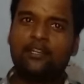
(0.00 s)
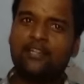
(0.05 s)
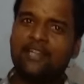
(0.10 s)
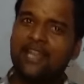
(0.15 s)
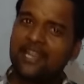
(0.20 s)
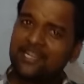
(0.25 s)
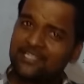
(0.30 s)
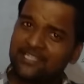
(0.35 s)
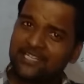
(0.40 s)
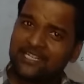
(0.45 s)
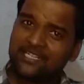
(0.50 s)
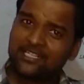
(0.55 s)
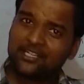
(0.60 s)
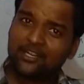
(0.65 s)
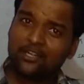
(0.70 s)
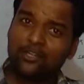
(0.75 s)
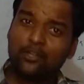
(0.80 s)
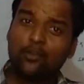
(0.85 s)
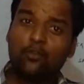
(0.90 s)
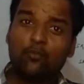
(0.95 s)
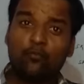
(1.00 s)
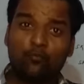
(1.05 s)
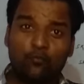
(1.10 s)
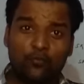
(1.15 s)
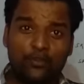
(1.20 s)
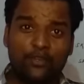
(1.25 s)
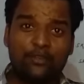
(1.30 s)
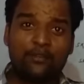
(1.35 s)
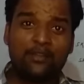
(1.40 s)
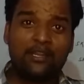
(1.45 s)
next session,
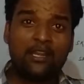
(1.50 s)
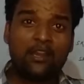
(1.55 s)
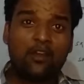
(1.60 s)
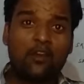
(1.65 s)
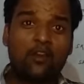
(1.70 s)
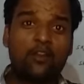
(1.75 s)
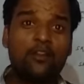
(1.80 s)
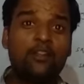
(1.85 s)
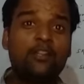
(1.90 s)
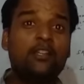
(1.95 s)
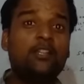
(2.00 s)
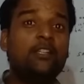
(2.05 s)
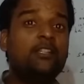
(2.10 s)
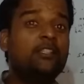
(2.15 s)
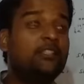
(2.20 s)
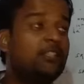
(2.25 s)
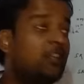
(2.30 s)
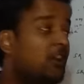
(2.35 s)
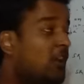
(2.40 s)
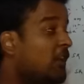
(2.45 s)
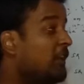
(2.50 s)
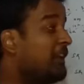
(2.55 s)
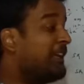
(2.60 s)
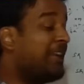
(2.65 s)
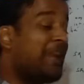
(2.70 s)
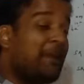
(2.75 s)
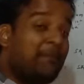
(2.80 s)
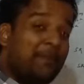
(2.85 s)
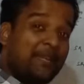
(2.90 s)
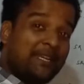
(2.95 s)
we will learn the
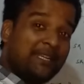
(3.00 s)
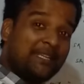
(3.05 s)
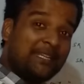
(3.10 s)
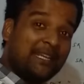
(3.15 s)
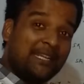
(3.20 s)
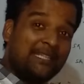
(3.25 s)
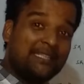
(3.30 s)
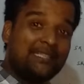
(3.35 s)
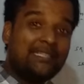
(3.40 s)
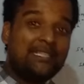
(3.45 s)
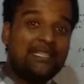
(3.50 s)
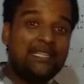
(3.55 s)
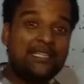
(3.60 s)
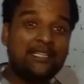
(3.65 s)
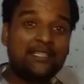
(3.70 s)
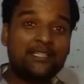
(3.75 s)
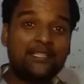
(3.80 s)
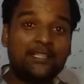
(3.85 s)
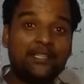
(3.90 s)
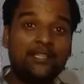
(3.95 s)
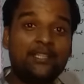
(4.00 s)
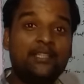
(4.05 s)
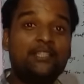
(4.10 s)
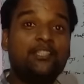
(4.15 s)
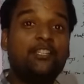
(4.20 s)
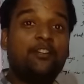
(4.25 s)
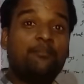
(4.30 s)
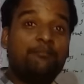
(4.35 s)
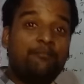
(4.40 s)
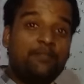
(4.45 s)
grammatical things,
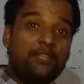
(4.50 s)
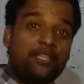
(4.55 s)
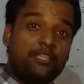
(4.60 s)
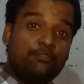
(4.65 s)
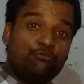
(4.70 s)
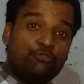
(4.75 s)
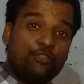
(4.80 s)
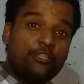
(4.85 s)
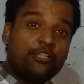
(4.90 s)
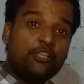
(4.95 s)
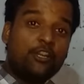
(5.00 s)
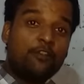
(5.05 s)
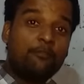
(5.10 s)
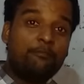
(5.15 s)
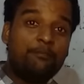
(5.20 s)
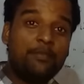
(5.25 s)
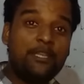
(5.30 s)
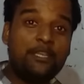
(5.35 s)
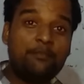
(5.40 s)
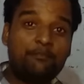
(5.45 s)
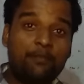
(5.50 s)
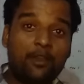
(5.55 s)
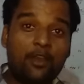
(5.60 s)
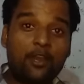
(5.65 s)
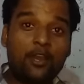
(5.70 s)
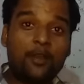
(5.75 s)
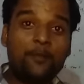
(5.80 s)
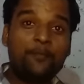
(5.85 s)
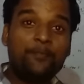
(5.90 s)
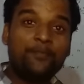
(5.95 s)
the using of be
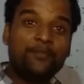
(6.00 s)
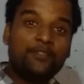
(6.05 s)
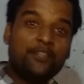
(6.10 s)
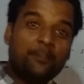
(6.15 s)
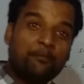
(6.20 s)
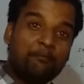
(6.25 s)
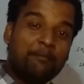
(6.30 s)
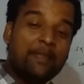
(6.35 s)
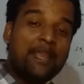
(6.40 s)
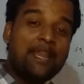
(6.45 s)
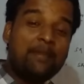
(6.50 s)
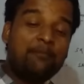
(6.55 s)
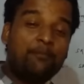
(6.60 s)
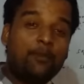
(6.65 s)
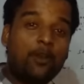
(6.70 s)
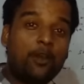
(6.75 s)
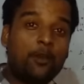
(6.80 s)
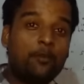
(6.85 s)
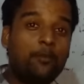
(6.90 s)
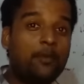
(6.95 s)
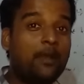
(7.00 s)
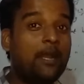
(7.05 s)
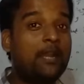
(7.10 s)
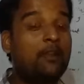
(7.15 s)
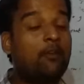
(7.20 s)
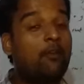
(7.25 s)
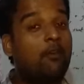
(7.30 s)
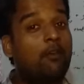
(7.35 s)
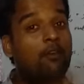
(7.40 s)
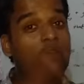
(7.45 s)
verb, the main verb, and
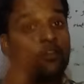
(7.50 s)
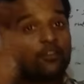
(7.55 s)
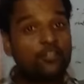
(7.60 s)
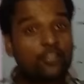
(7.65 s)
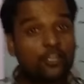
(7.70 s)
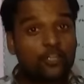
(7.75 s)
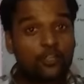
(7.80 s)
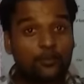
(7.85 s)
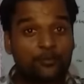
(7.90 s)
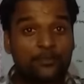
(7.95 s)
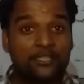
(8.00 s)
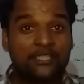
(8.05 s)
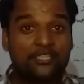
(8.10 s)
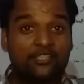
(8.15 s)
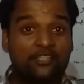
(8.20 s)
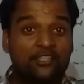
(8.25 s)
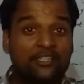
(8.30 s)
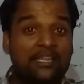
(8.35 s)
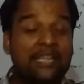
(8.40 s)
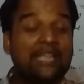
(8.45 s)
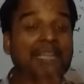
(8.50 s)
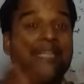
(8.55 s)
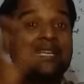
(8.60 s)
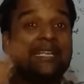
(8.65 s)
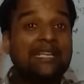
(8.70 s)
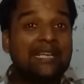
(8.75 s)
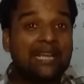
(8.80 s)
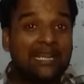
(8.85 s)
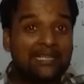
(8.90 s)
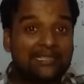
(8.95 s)
all sort of things, the
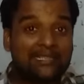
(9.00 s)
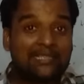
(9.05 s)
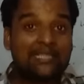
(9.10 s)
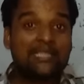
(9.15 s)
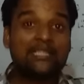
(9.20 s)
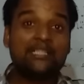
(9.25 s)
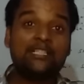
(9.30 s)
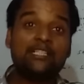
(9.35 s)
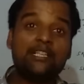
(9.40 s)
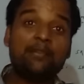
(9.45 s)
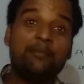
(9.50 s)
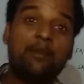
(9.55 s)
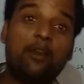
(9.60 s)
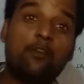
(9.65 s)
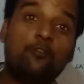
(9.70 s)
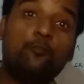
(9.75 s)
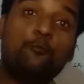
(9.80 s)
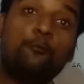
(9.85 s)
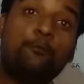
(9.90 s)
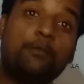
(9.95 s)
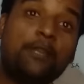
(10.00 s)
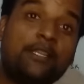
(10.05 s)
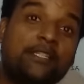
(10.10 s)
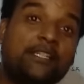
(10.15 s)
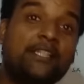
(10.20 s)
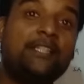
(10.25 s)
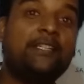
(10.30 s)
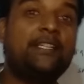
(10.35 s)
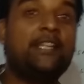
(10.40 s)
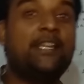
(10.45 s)
technical things about
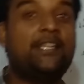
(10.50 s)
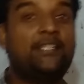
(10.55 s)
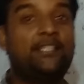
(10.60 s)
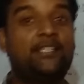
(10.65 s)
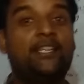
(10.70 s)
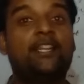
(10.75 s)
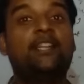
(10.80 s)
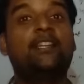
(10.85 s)
present tense.